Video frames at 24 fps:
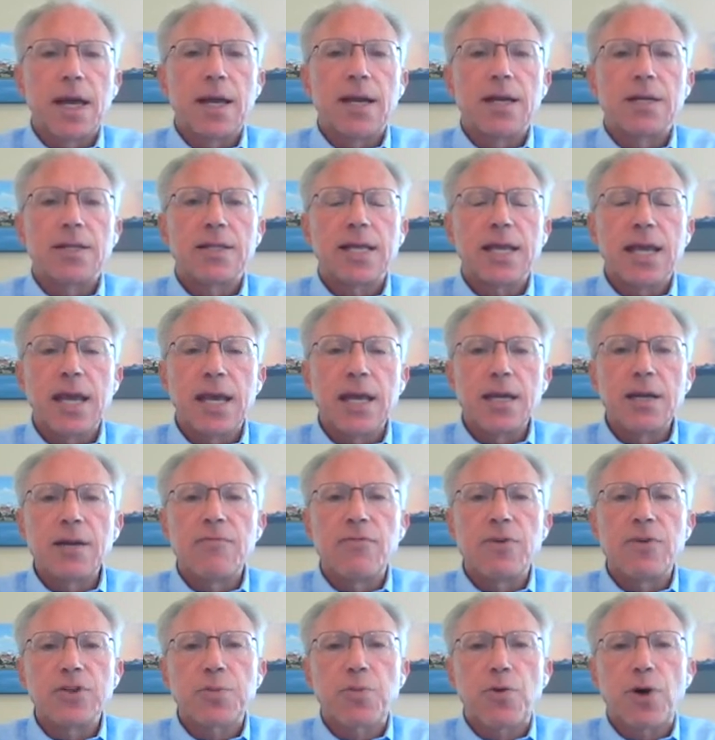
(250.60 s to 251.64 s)
And at the end
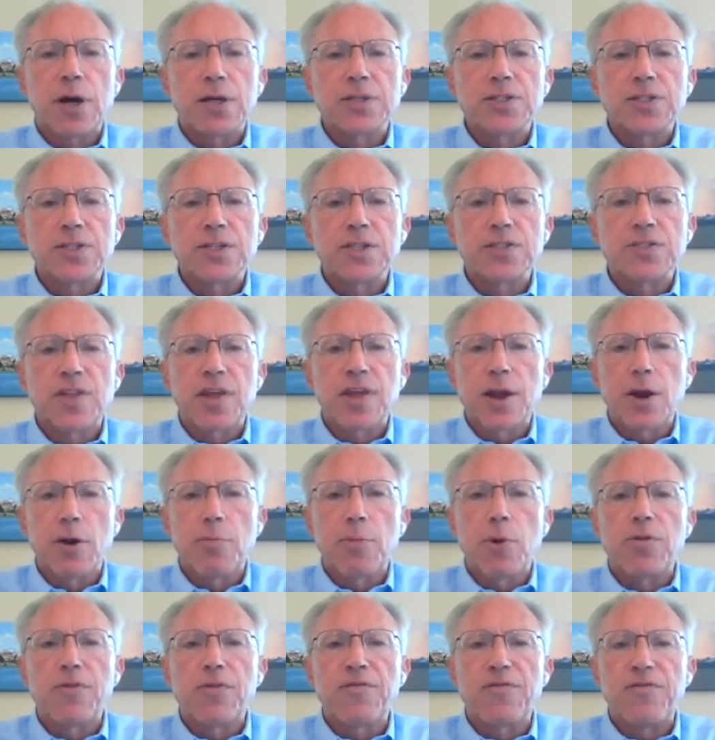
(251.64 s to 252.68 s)
of this process, they
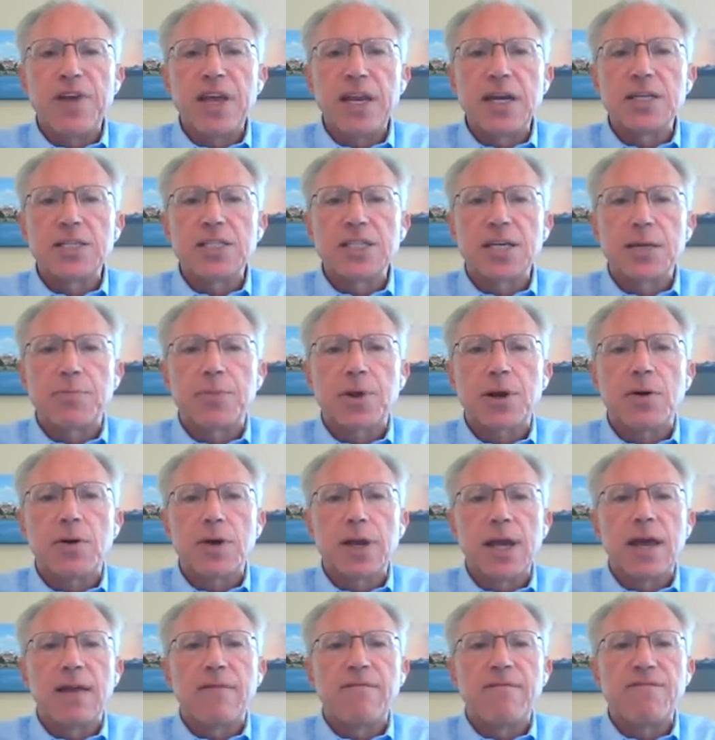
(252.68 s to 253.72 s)
are both
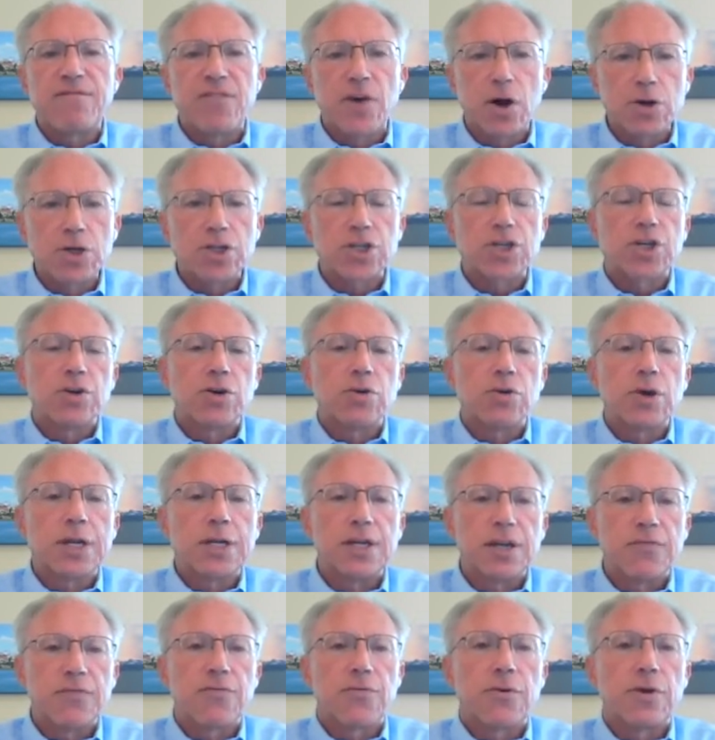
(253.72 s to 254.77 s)
phenotypically and
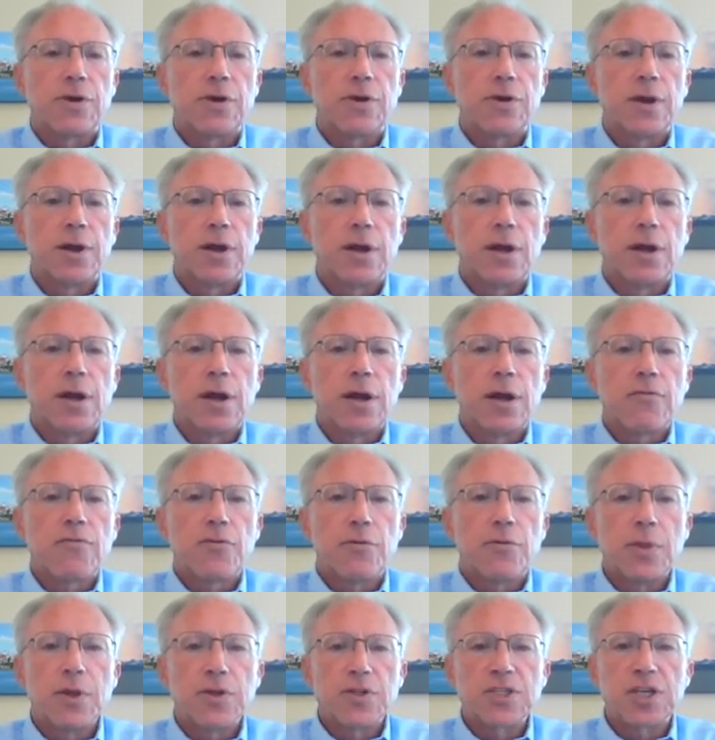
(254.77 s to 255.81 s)
functionally different
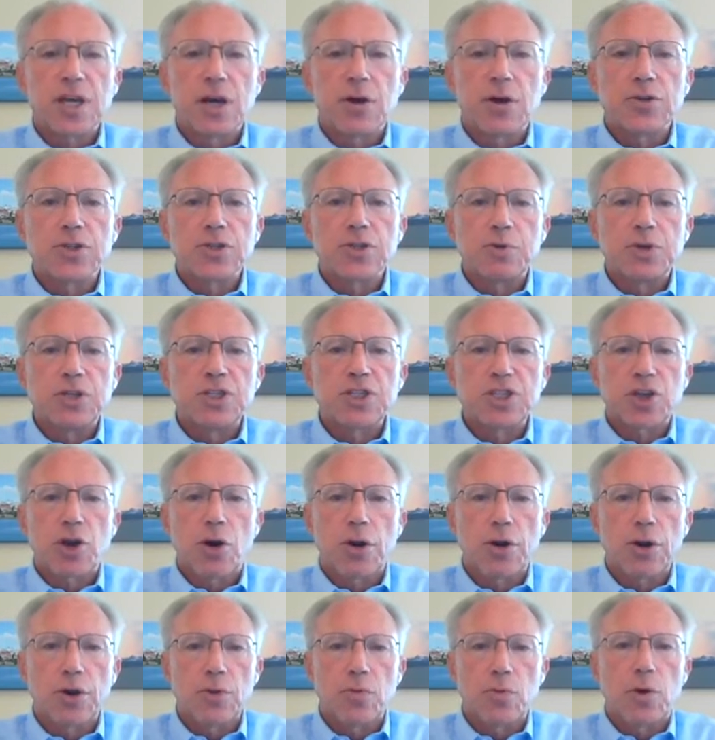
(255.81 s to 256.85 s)
from the cells we
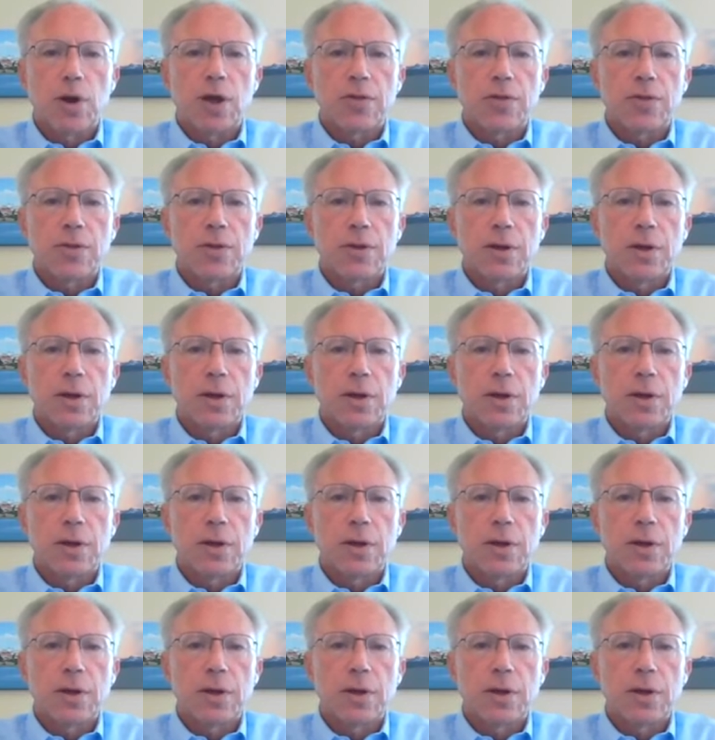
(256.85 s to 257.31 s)
started with.